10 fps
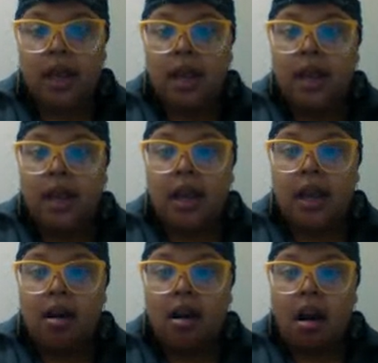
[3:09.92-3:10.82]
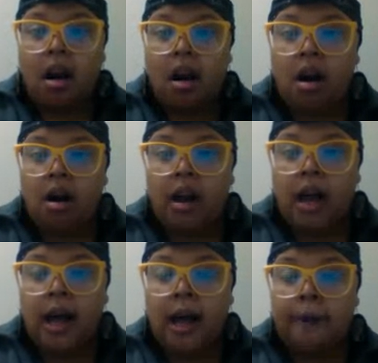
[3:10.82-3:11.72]
Here
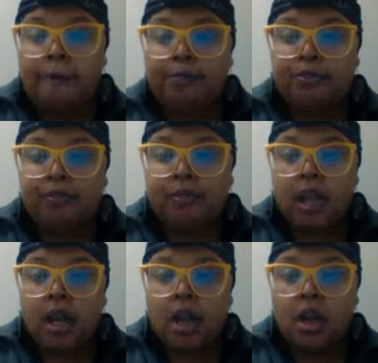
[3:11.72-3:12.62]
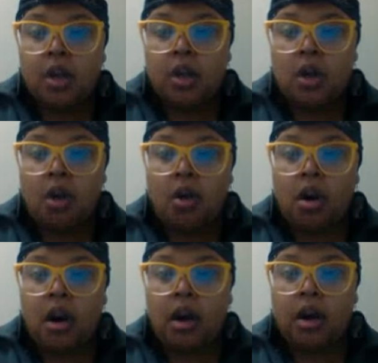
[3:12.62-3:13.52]
are
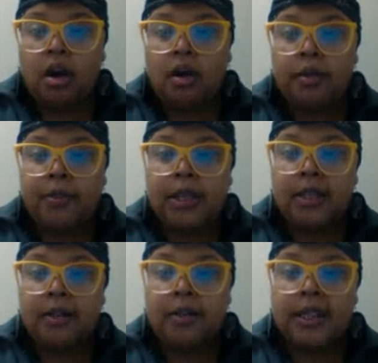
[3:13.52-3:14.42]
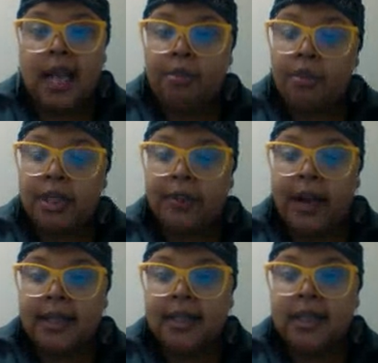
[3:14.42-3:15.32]
your sample
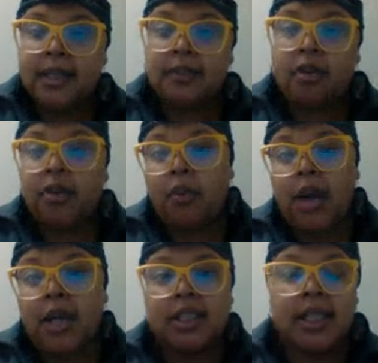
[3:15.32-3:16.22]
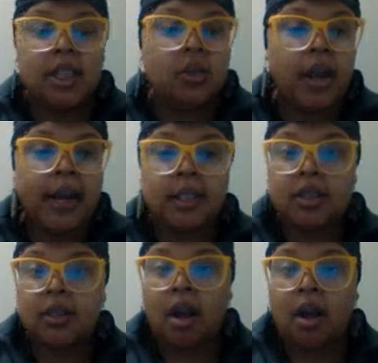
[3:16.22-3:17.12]
responses for the questions that you
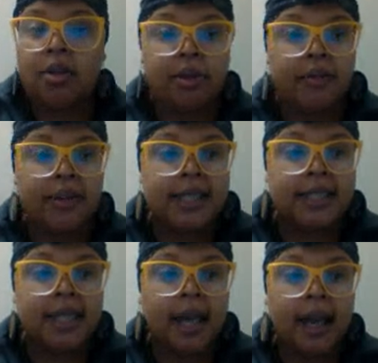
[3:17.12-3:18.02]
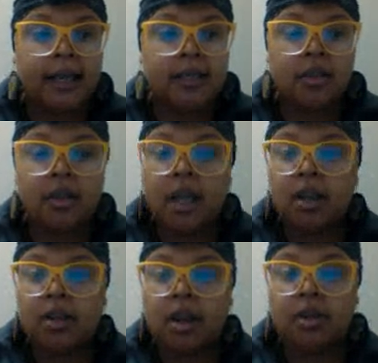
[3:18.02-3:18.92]
answered on the previous slide. So you can
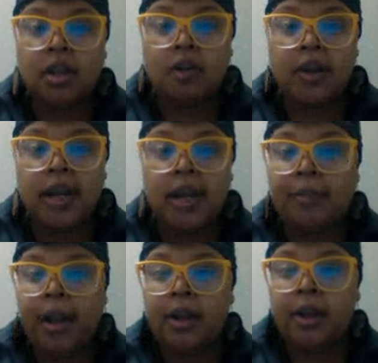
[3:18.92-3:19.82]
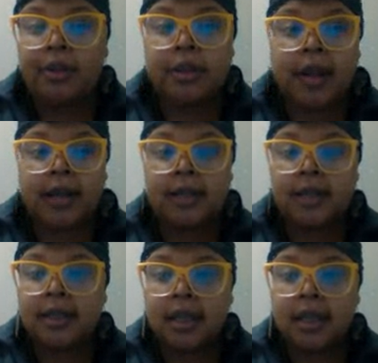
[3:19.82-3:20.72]
look those over and compare your
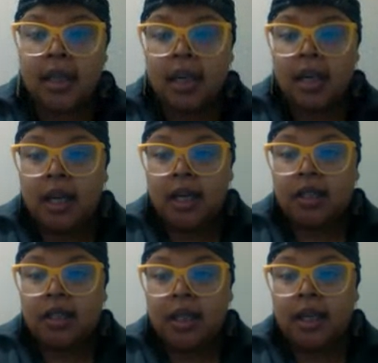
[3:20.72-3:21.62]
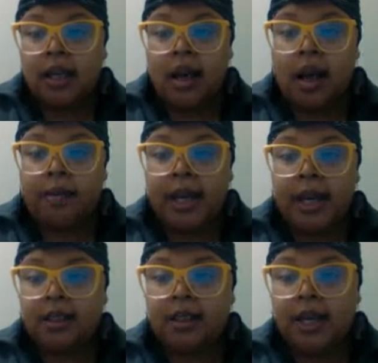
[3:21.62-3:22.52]
responses to
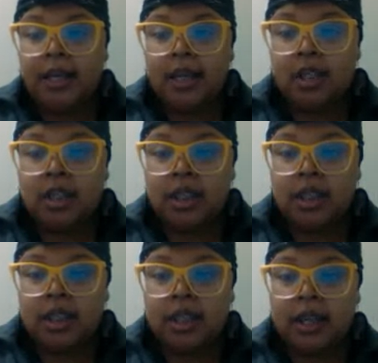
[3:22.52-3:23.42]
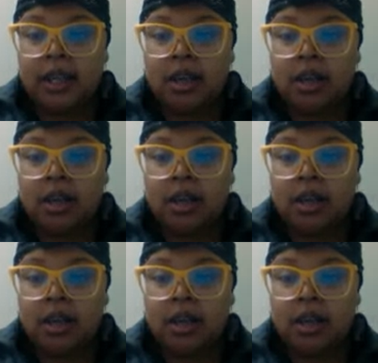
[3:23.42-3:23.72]
each of these, and you just click